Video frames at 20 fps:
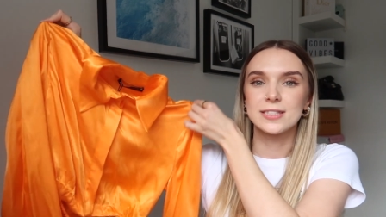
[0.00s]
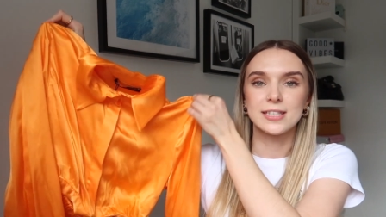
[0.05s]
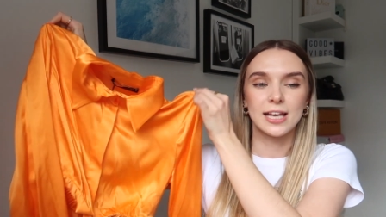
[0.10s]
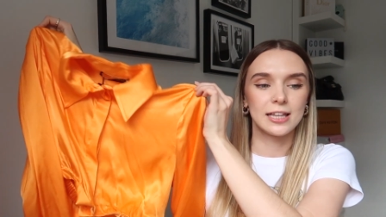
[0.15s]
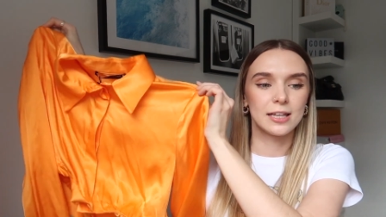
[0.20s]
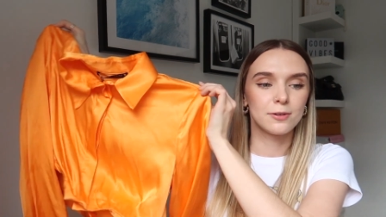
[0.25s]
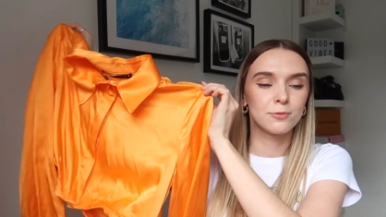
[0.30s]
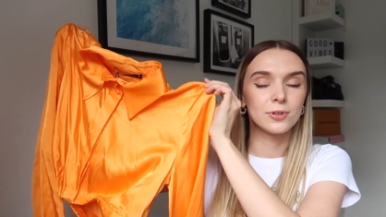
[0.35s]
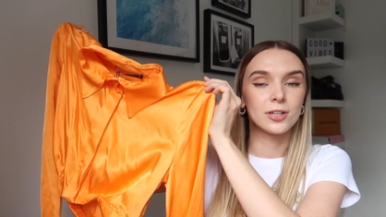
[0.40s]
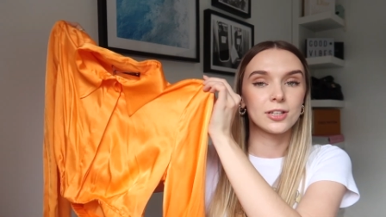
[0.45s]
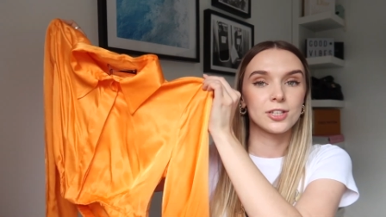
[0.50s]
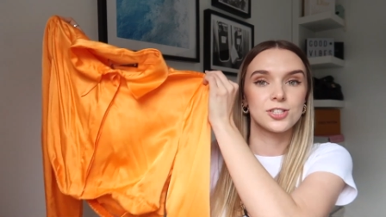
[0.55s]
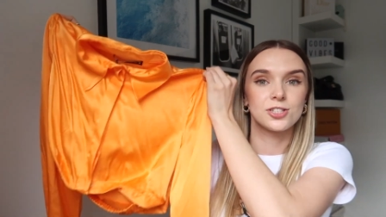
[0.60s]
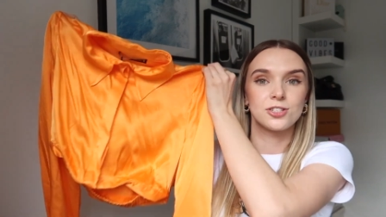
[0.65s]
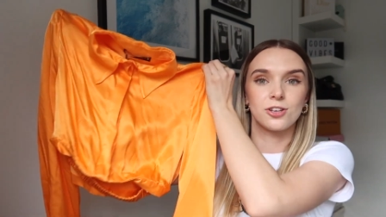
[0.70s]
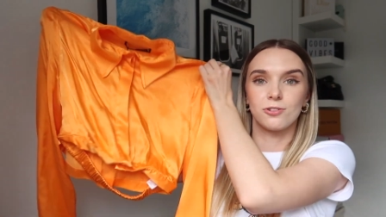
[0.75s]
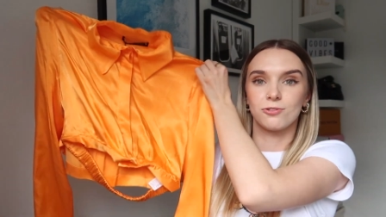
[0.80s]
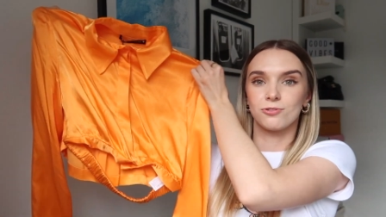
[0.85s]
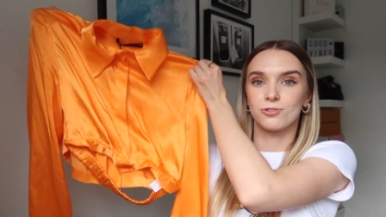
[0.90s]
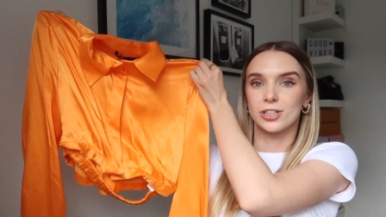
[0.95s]
Denim will look
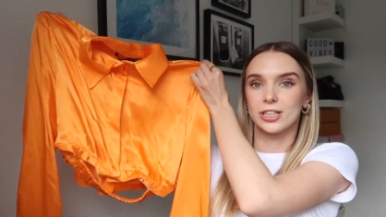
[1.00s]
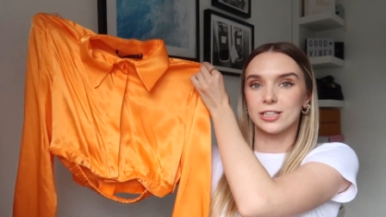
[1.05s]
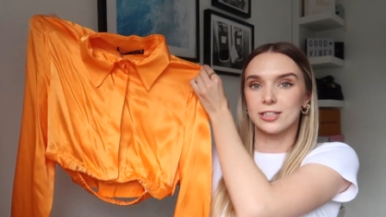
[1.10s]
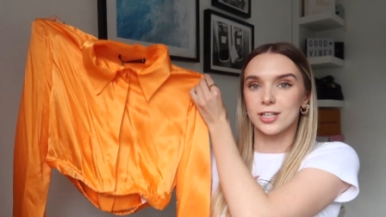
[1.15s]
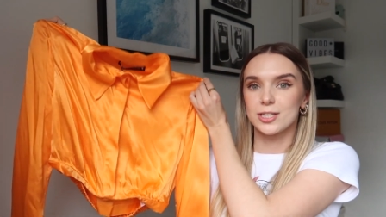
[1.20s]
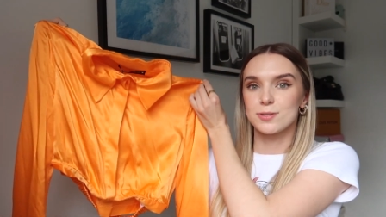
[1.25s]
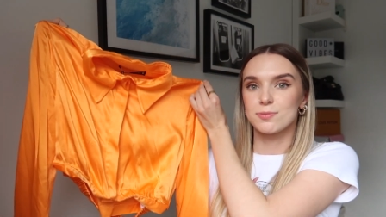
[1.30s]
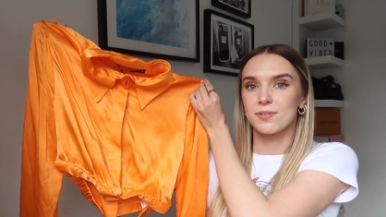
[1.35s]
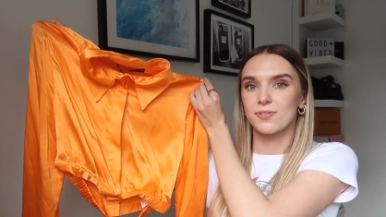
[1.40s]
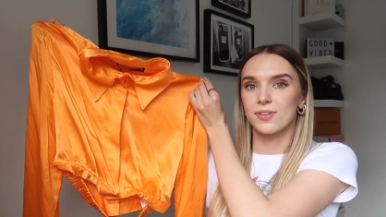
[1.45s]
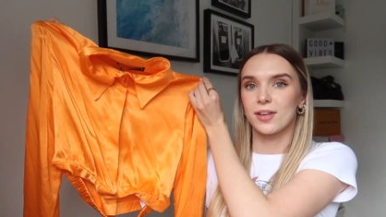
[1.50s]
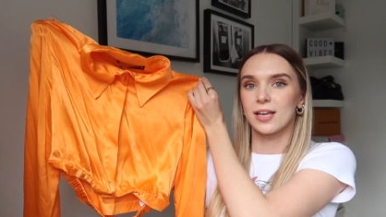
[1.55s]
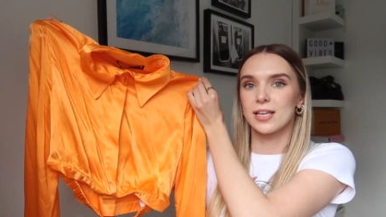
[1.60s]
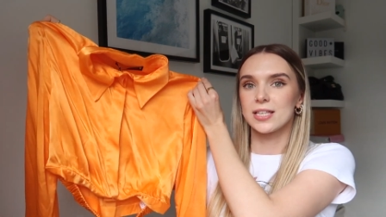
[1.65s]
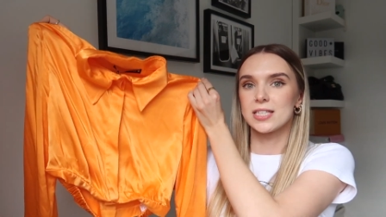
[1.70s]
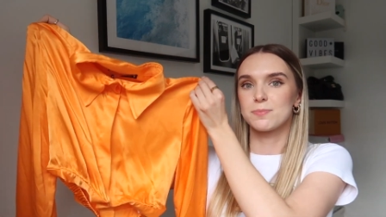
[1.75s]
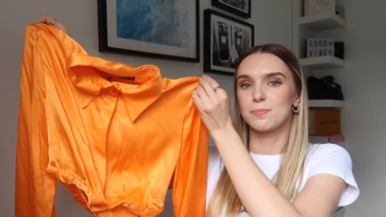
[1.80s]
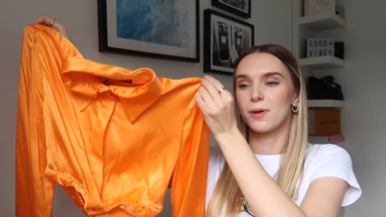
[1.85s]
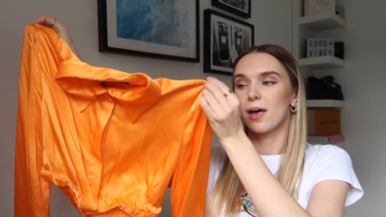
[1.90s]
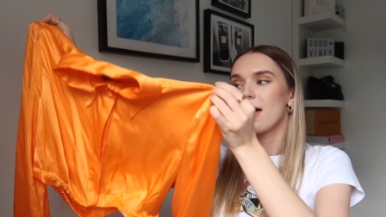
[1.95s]
really nice with
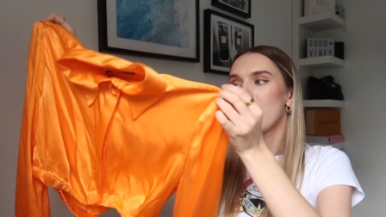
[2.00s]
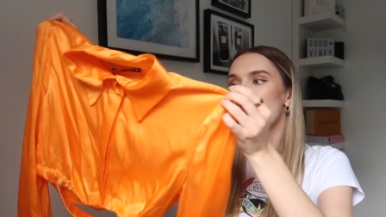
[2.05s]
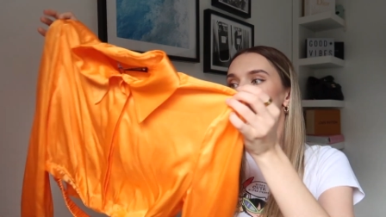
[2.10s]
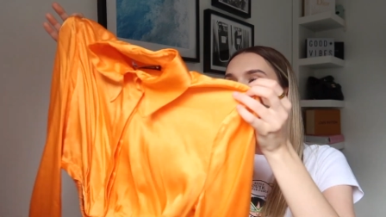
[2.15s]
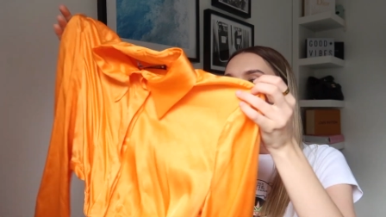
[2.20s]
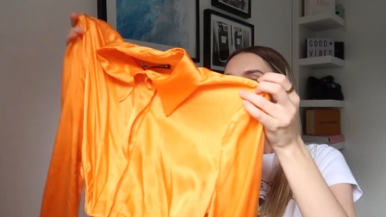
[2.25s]
this, but